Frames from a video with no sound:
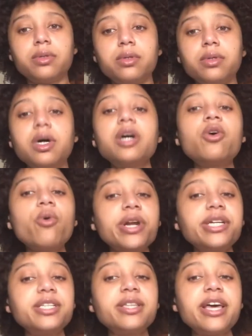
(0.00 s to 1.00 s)
According to
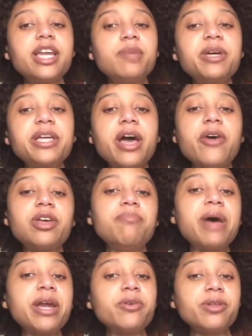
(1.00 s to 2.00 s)
the Hennepin County
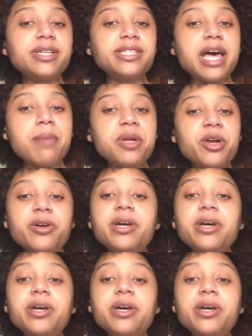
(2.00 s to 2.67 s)
Medical Examiner,